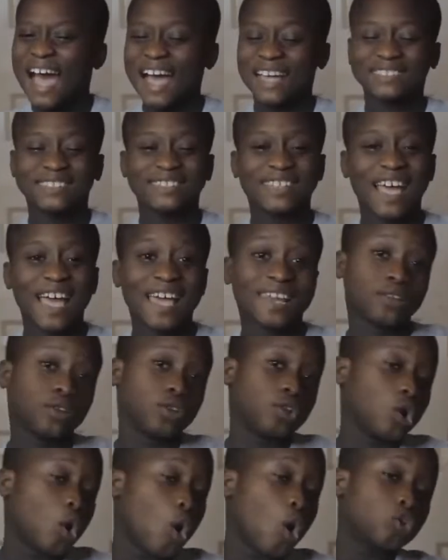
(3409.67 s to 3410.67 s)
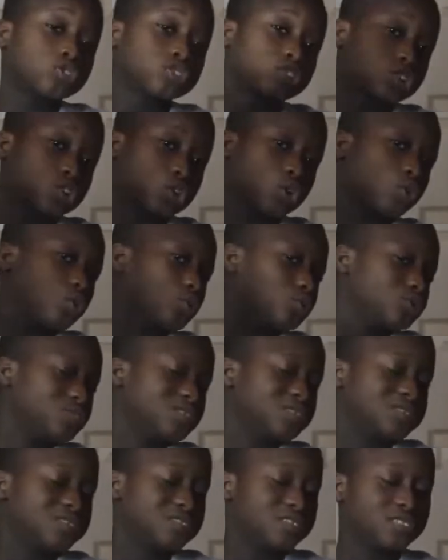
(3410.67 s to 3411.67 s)
and then load the
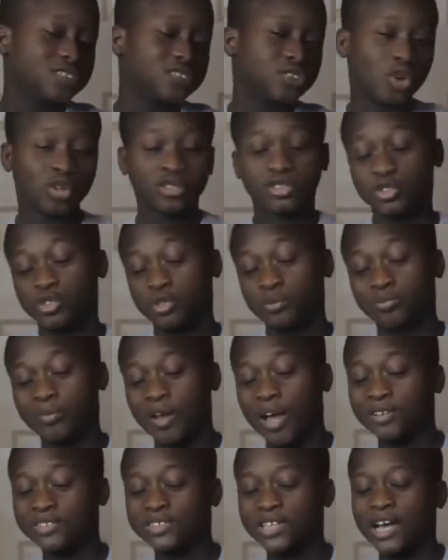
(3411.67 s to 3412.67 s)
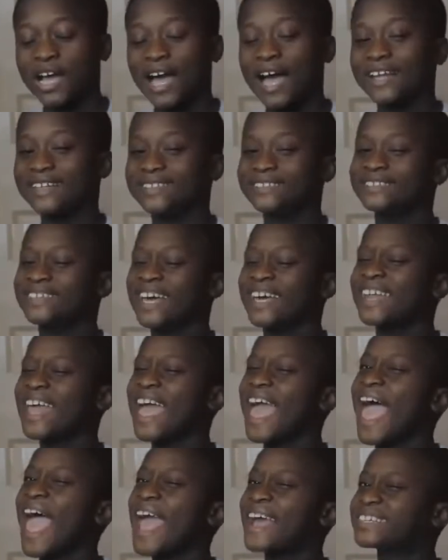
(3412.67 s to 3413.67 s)
code, load it to the browser, and
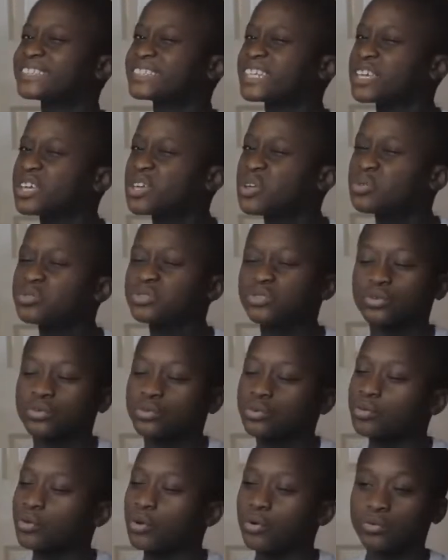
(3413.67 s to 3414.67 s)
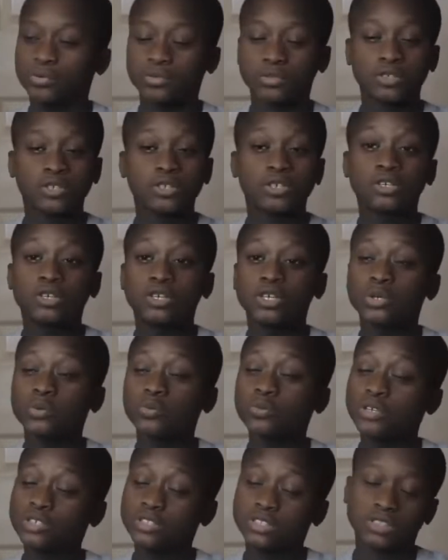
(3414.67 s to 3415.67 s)
then execute the code,
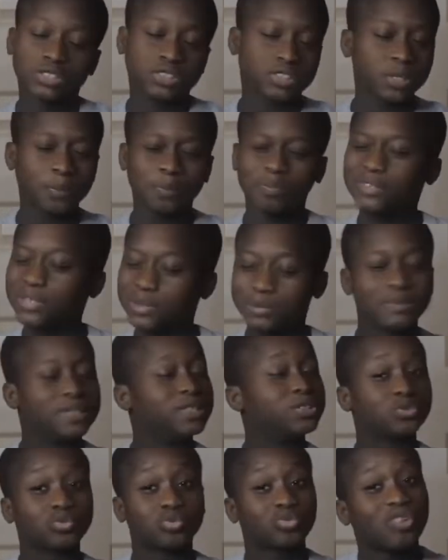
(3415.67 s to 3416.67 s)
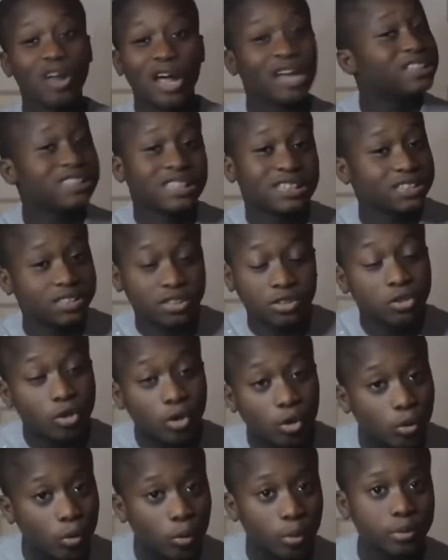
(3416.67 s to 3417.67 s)
which simply means running the
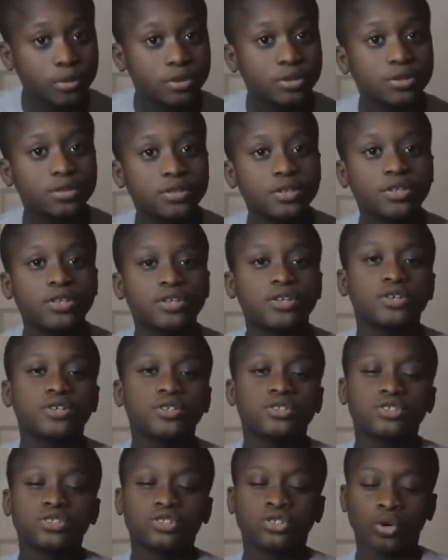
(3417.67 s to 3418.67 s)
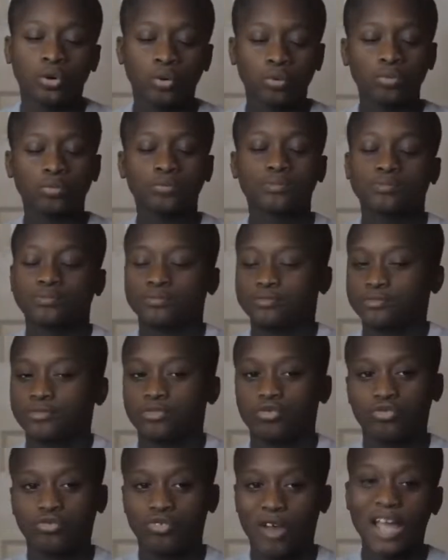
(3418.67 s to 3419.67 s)
code. So,
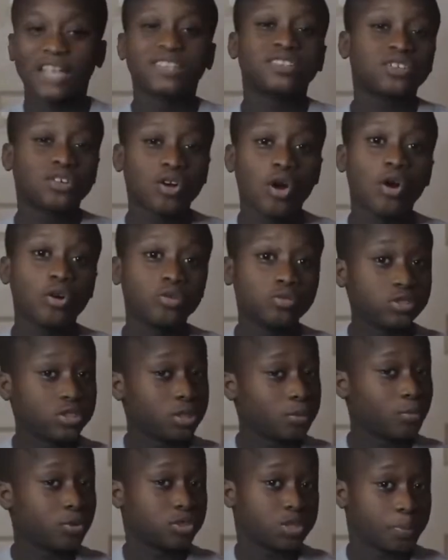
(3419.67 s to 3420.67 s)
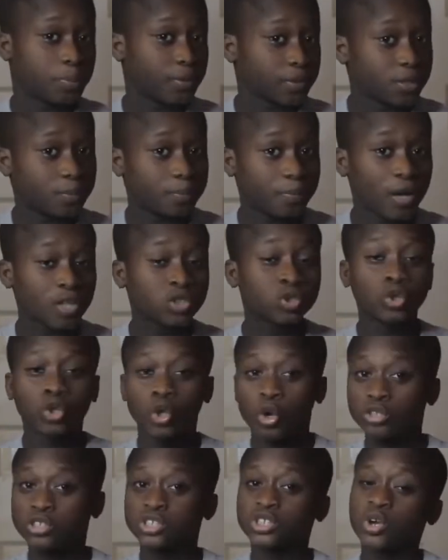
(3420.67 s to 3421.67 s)
write the code, the most important part,
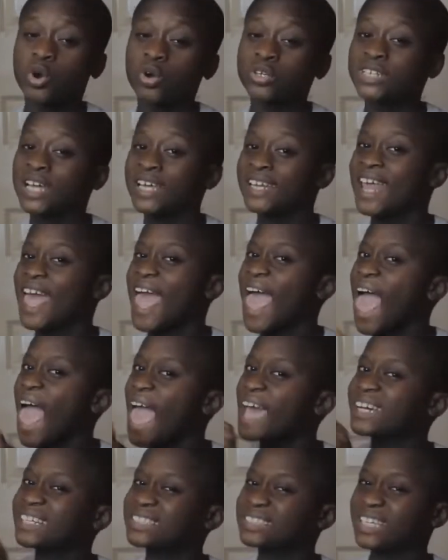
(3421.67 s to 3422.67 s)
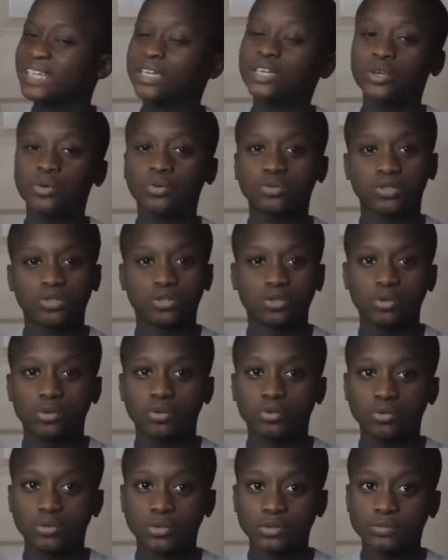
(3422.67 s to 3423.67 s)
load the code, and execute the
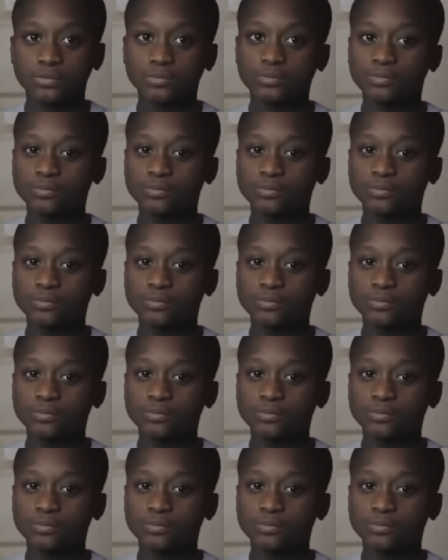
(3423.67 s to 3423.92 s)
code.